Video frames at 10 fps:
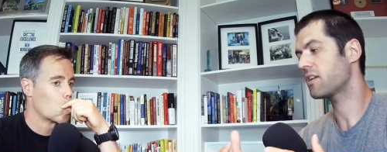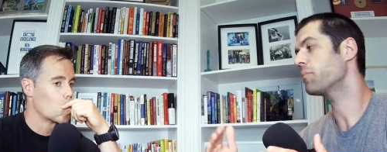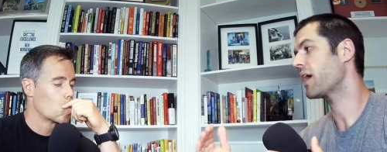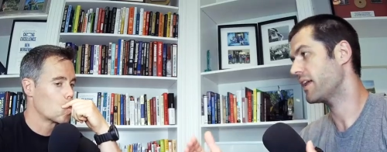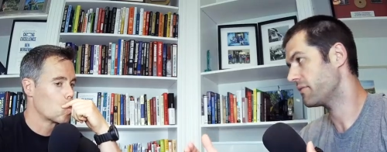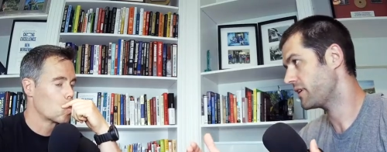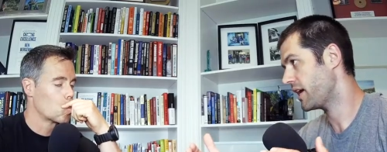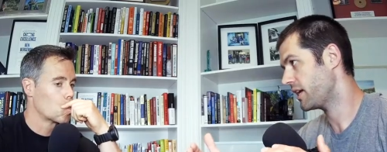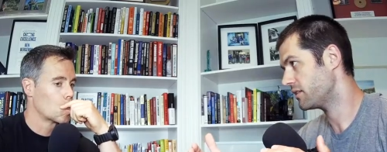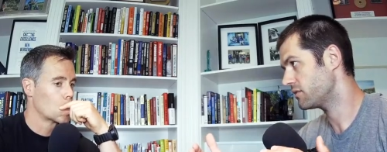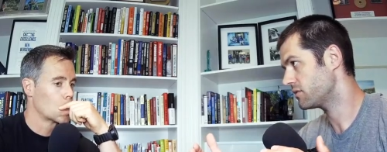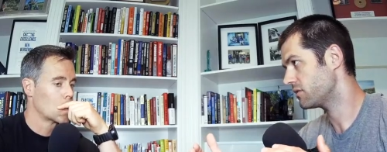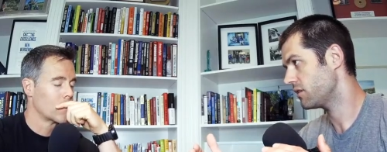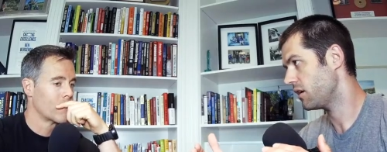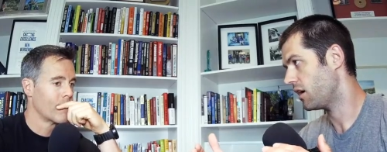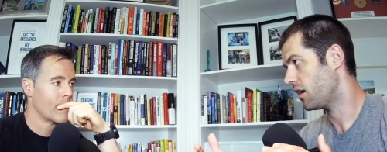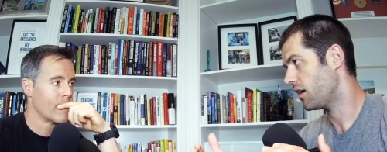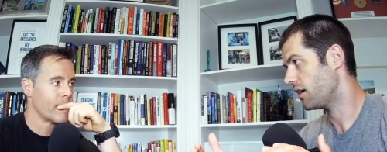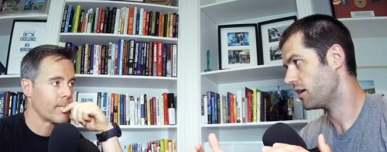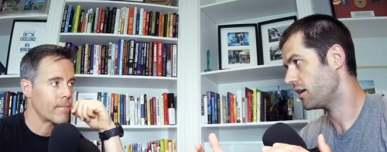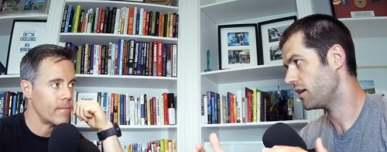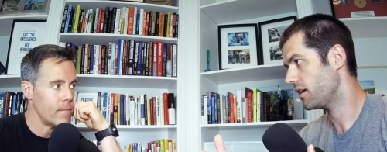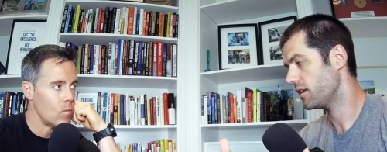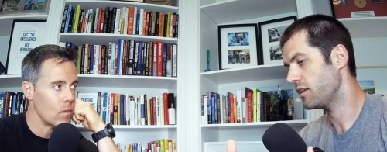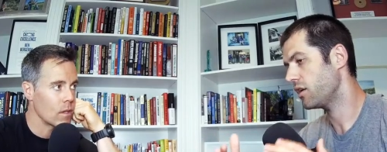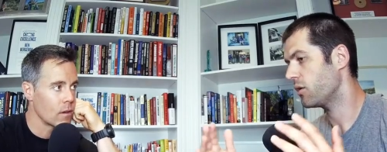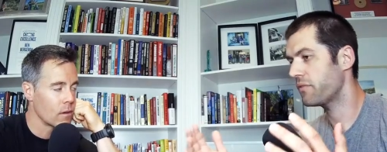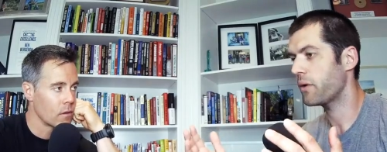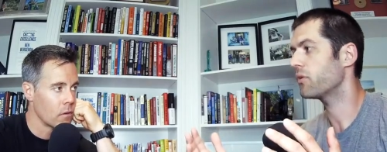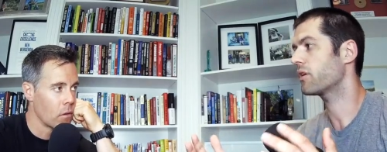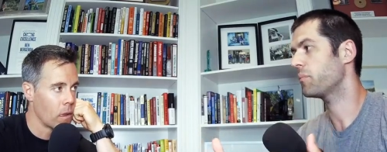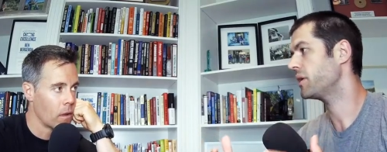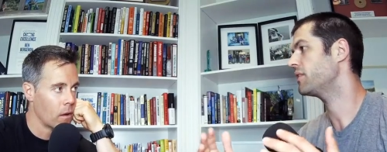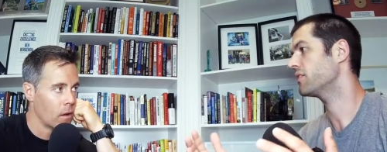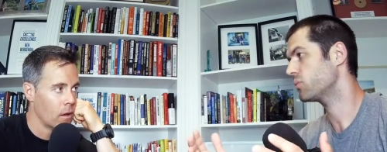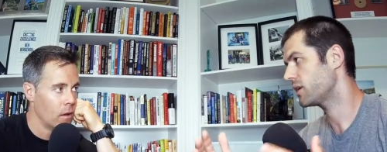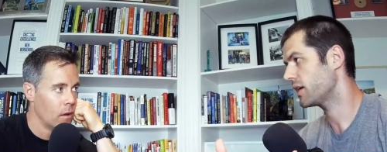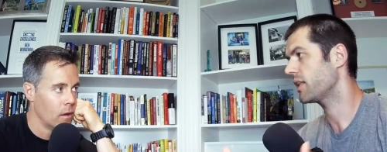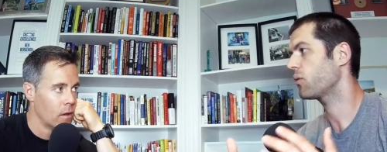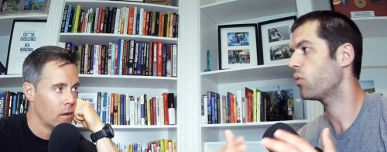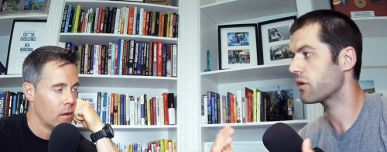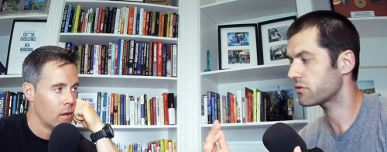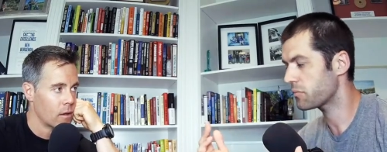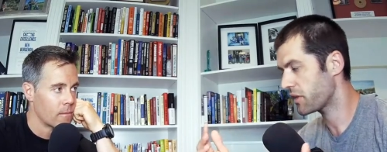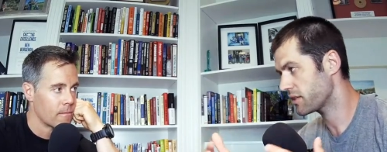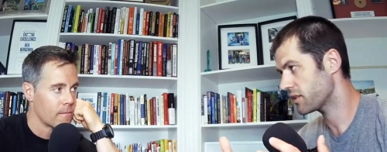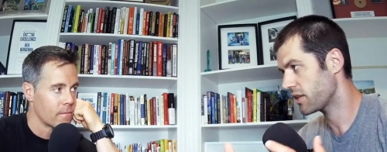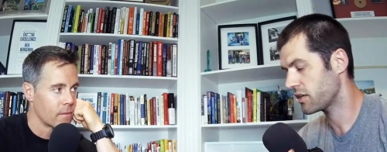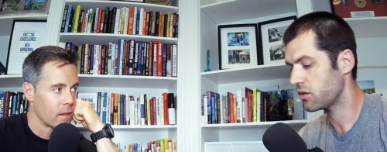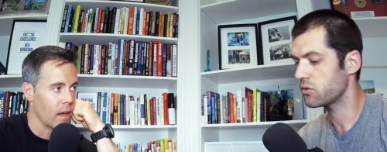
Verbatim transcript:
Speaker 1: some kind of gains uh, you know, if they were to compete this weekend, like what are some things that they could do?